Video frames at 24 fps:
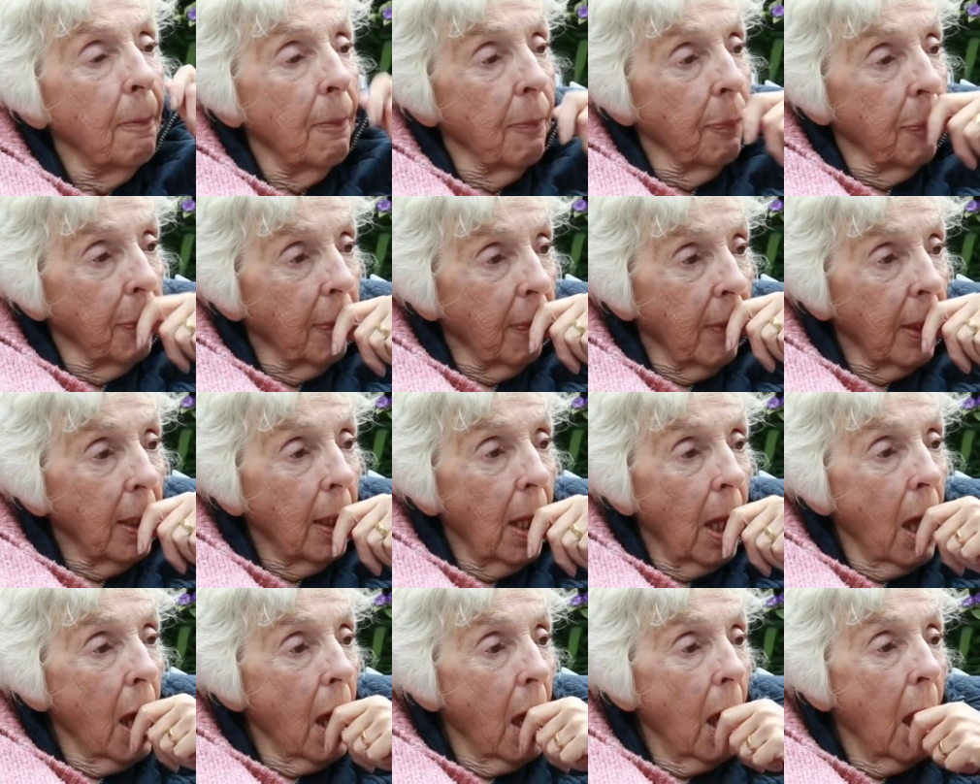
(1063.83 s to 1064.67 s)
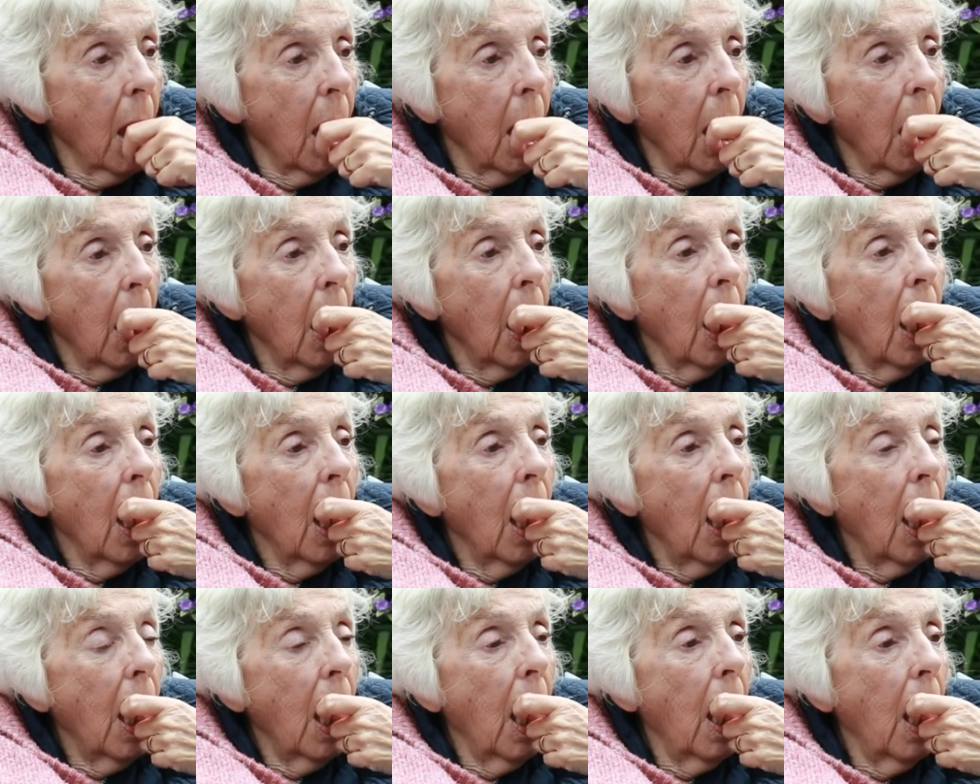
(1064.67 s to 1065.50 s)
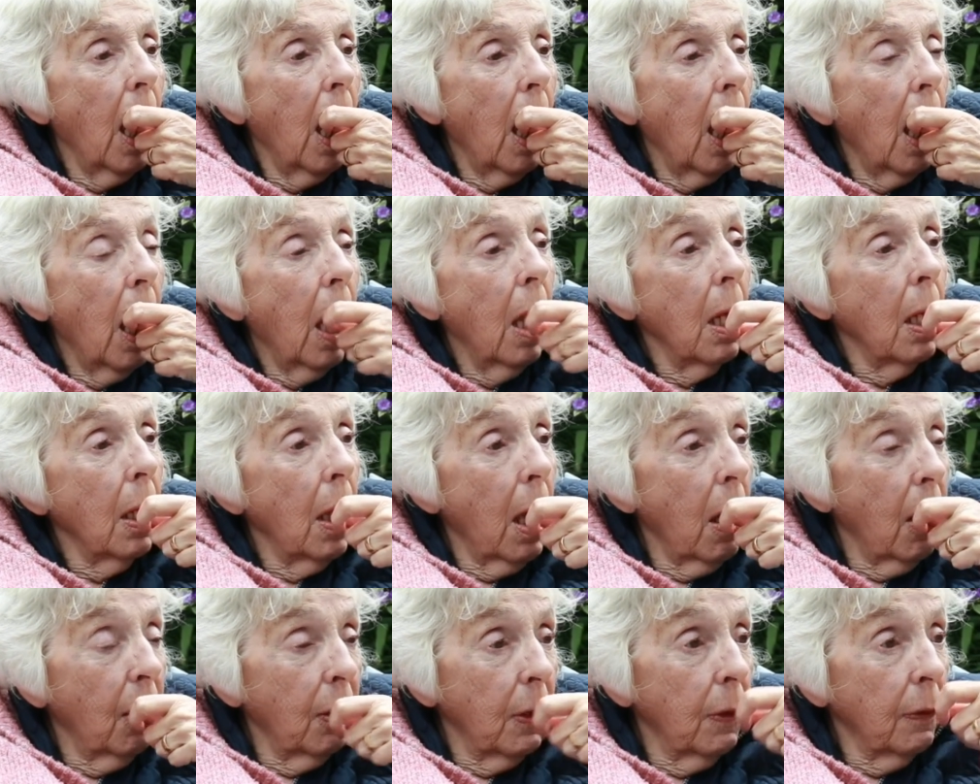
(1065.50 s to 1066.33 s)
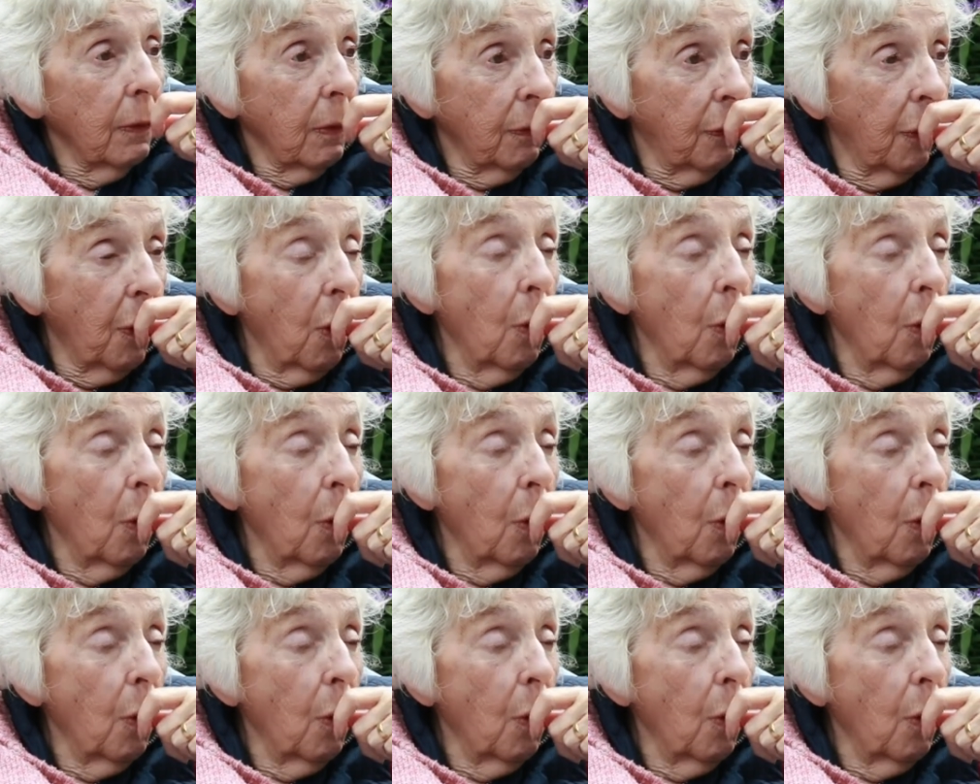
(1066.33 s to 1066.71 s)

Okay, so she went from 2 bedrooms to 4